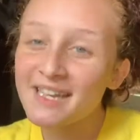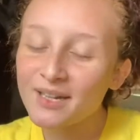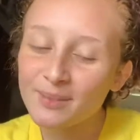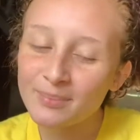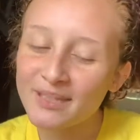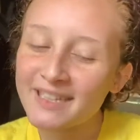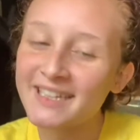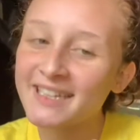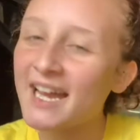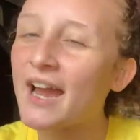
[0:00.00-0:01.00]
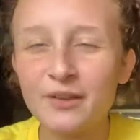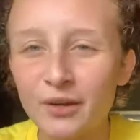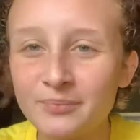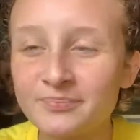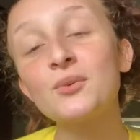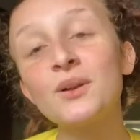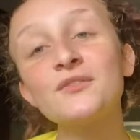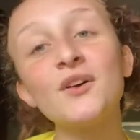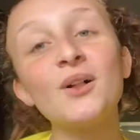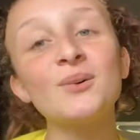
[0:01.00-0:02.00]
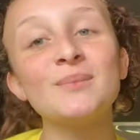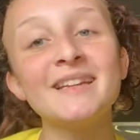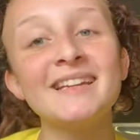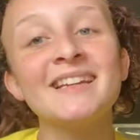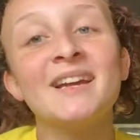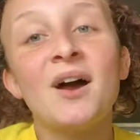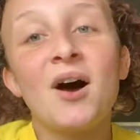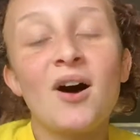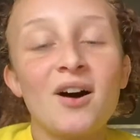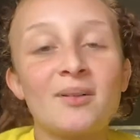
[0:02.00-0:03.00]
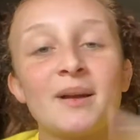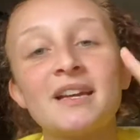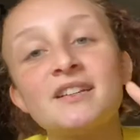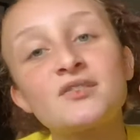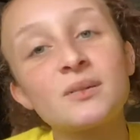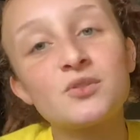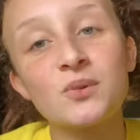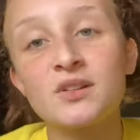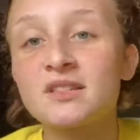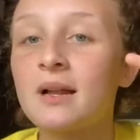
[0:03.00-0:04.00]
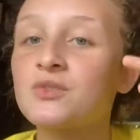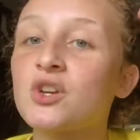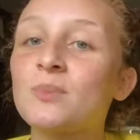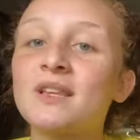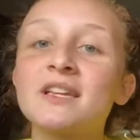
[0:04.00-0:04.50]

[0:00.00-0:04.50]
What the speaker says: there, but like, I know. If you want to follow me on my Instagram, Twitter, and Snapchat, it'll be